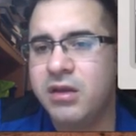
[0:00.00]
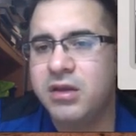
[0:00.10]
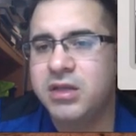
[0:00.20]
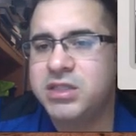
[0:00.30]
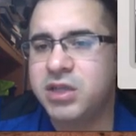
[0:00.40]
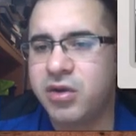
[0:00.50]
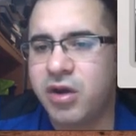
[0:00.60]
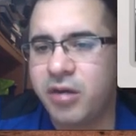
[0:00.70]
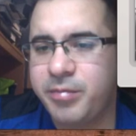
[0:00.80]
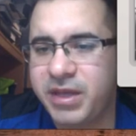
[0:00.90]
So
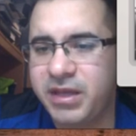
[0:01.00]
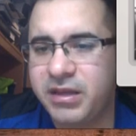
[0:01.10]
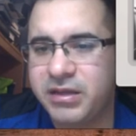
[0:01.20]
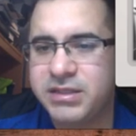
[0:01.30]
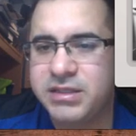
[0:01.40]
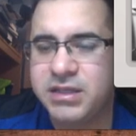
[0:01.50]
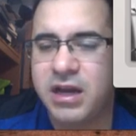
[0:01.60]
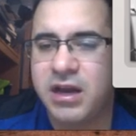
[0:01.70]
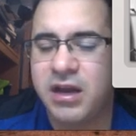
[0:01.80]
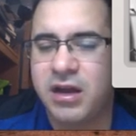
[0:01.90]
our P is
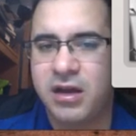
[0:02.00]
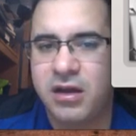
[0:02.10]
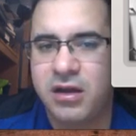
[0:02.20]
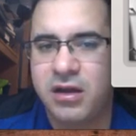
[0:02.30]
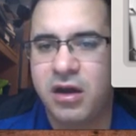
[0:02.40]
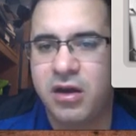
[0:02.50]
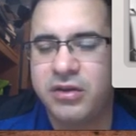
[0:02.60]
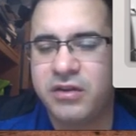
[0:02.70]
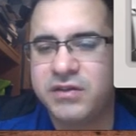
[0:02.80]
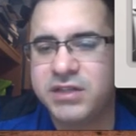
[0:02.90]
our
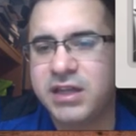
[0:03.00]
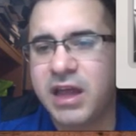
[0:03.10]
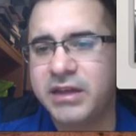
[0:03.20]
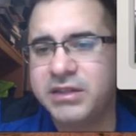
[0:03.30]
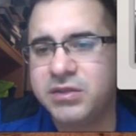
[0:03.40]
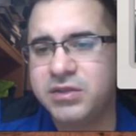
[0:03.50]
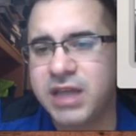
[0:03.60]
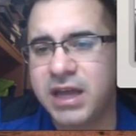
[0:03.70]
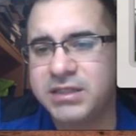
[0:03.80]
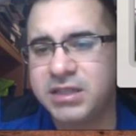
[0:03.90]
difference in latitude,
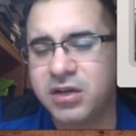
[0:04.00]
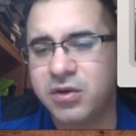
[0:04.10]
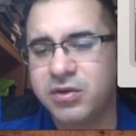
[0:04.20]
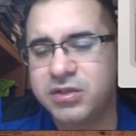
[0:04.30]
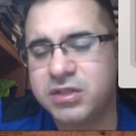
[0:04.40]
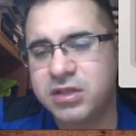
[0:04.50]
tangent, course